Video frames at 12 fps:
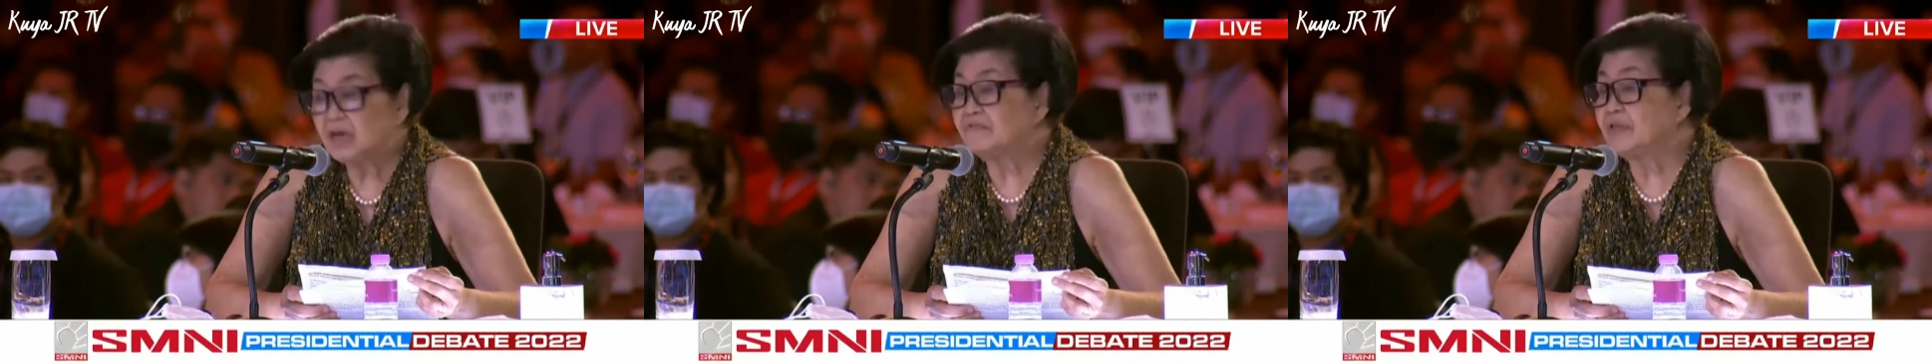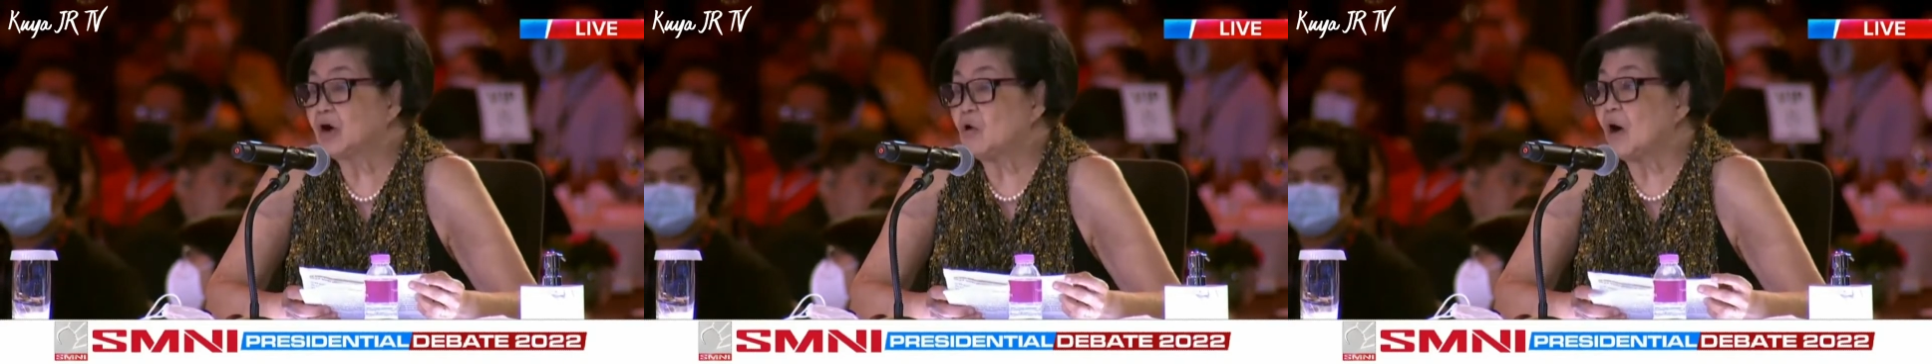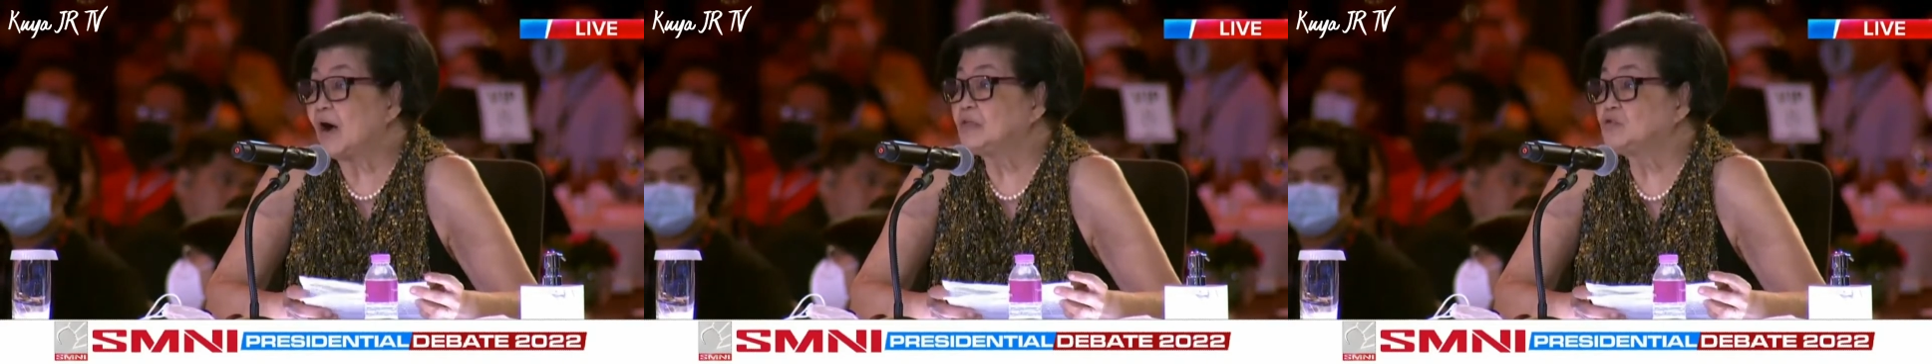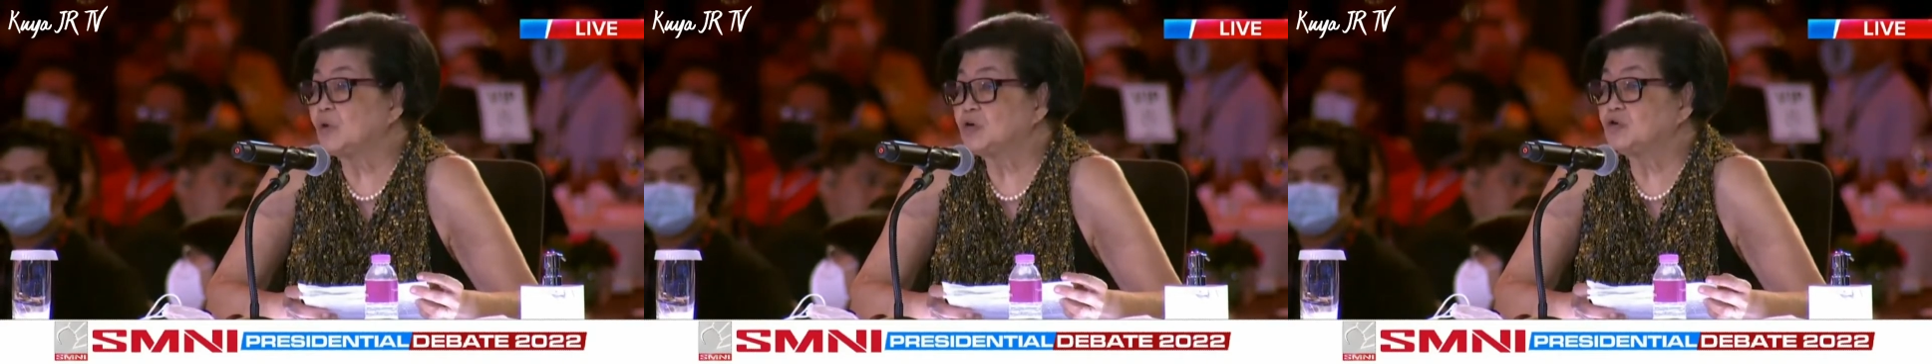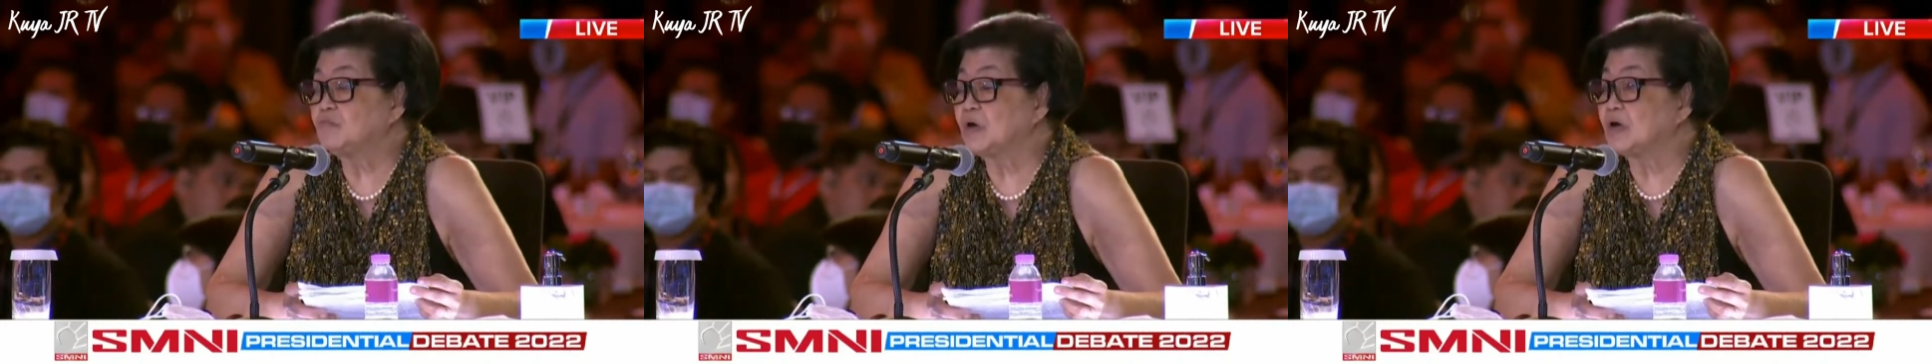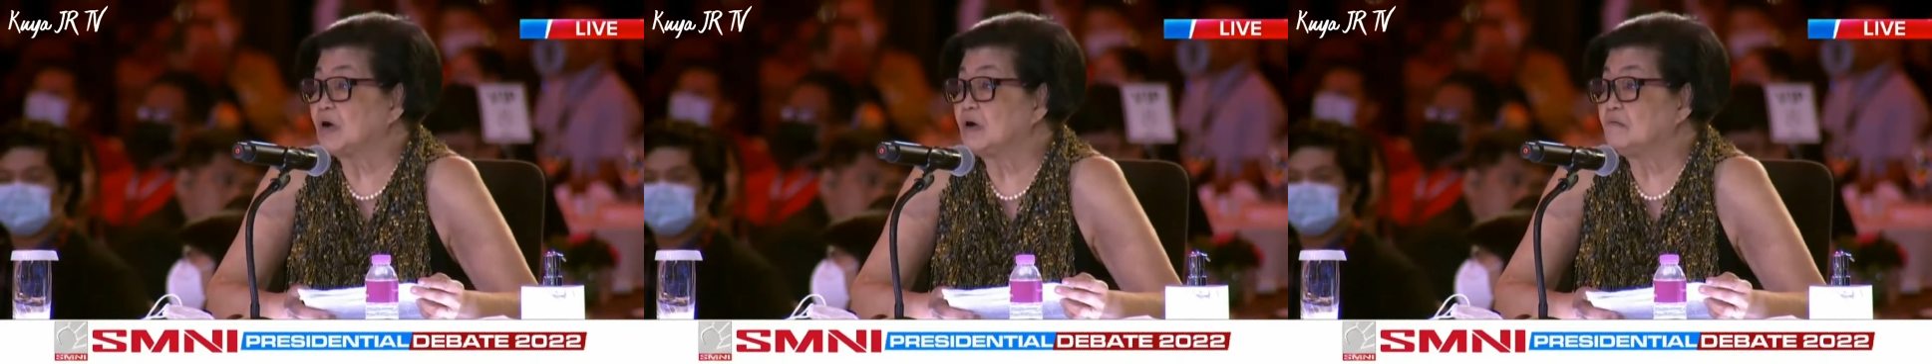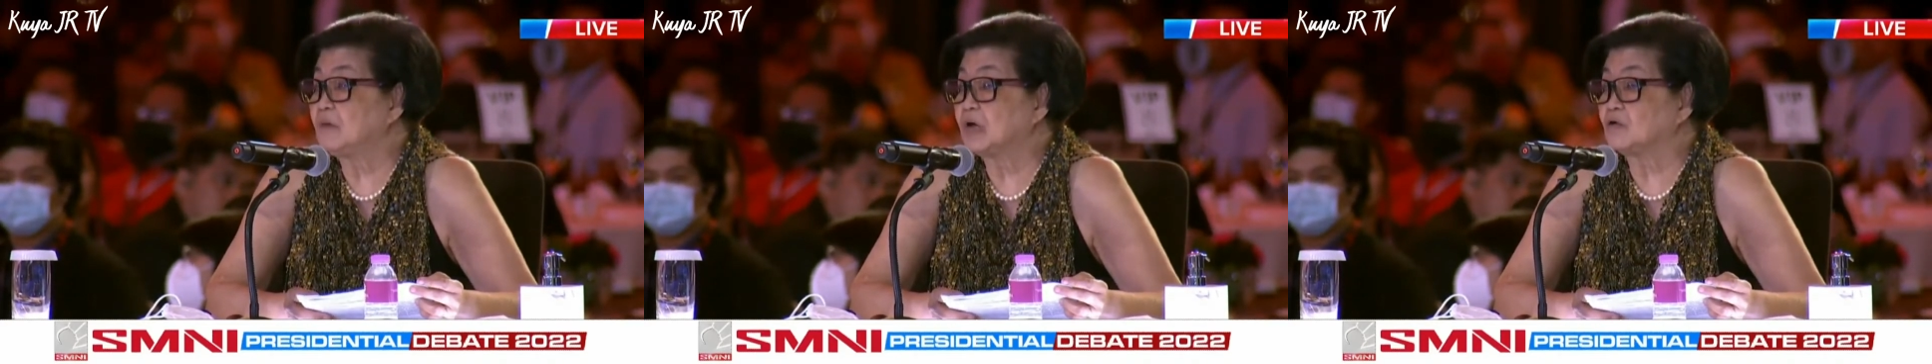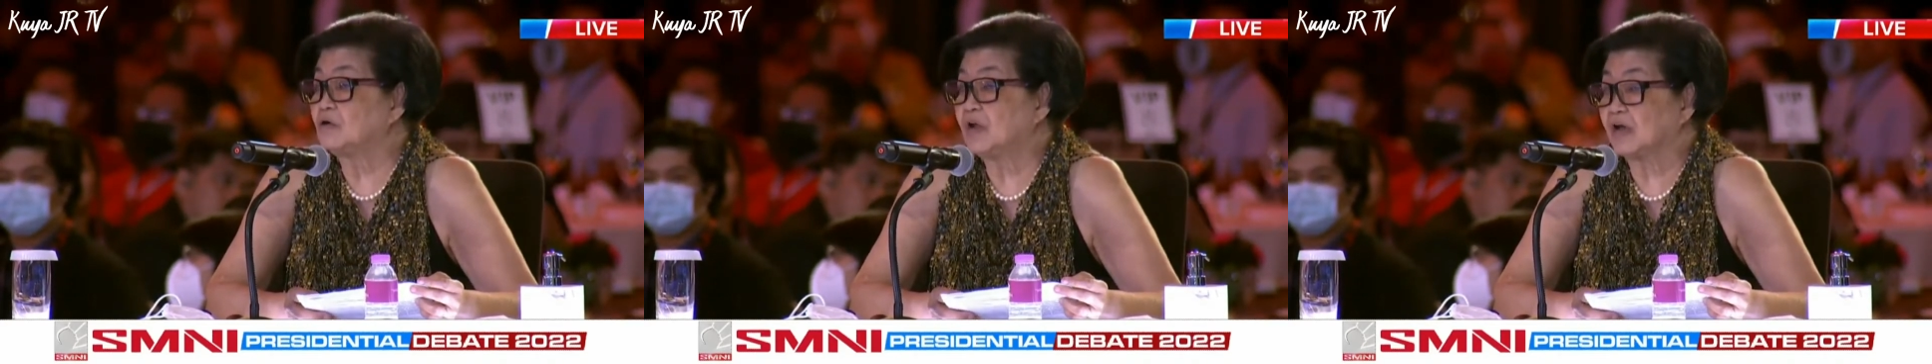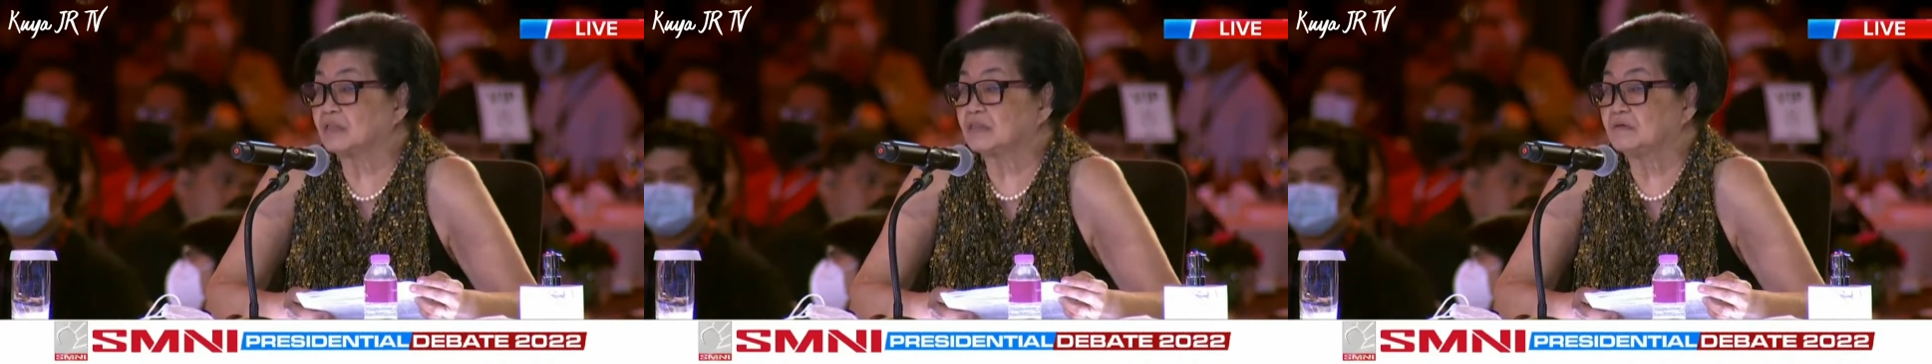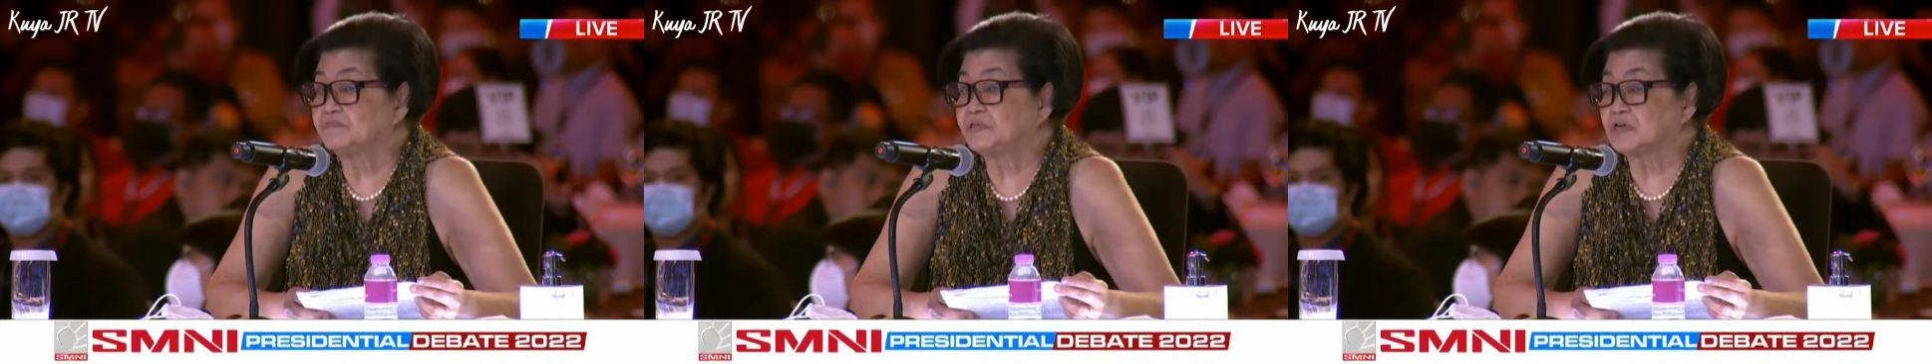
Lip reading: If the Quad were to become a collective